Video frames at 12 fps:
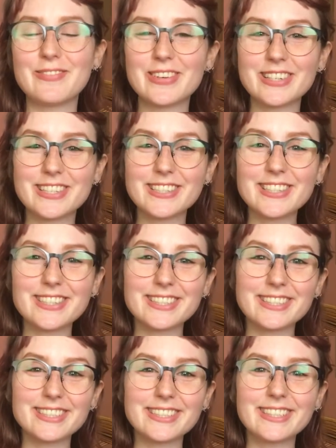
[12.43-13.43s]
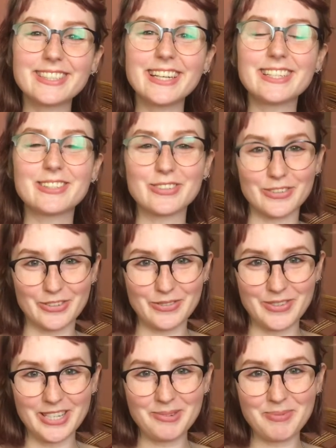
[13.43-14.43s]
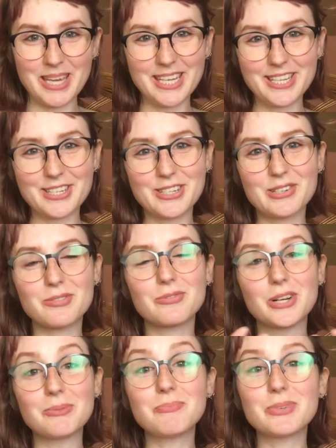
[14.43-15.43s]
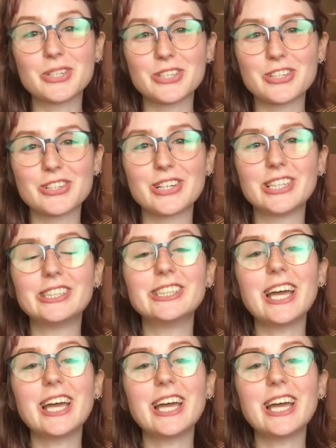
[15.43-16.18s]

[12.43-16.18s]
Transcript: virtual assistant and social media manager from Portugal,